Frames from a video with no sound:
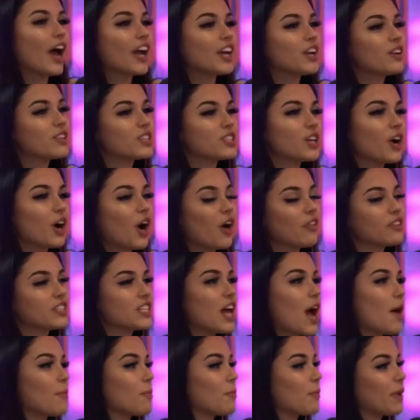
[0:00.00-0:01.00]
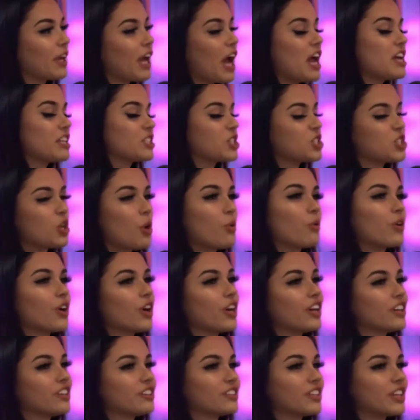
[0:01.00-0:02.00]
I hear the song all the time. I'm like, it's so
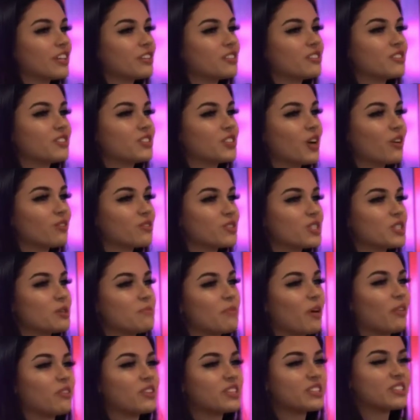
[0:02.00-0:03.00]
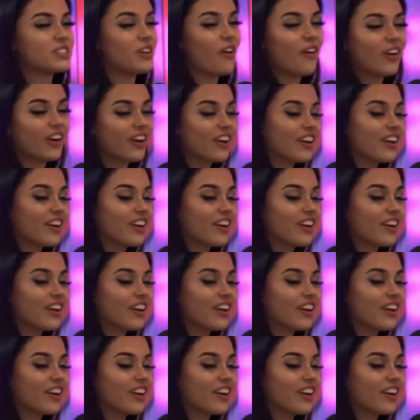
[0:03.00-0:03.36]
good. Like, don't sleep on this song.